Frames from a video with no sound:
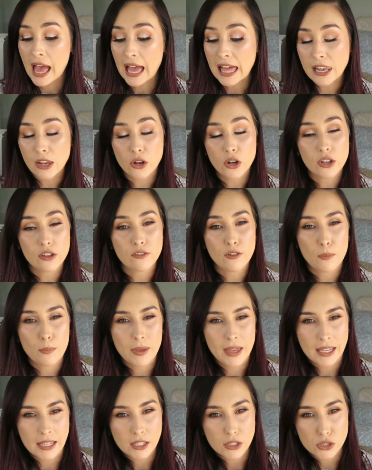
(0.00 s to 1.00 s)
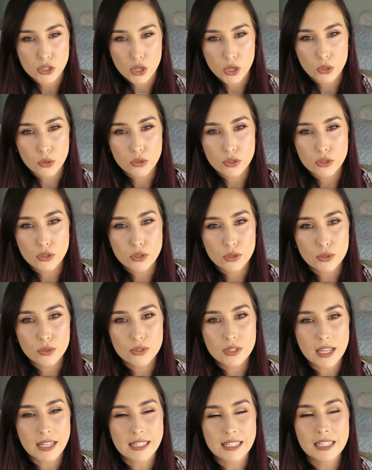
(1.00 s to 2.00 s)
a lot of pink toned
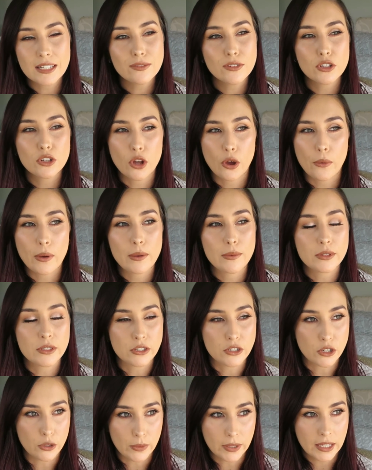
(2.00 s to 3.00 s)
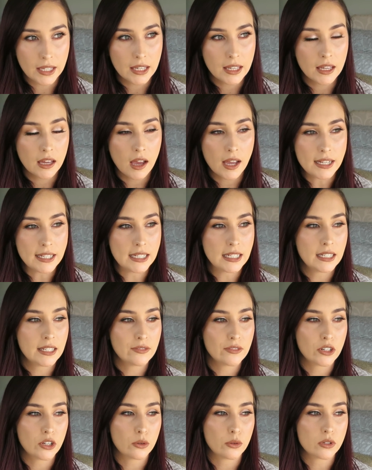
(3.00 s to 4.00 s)
nudes. I didn't even know I was doing it. I didn't
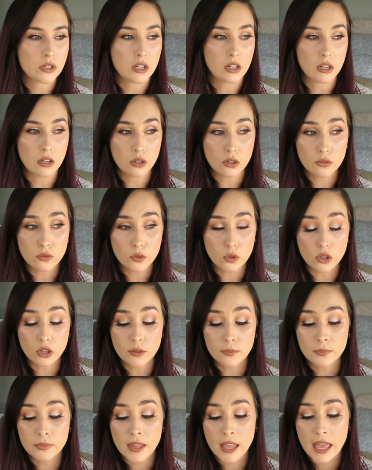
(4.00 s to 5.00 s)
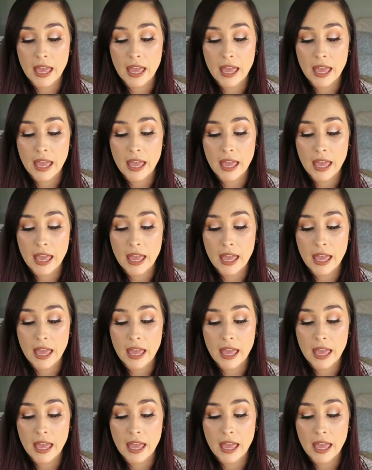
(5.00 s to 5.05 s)
even know what to look for.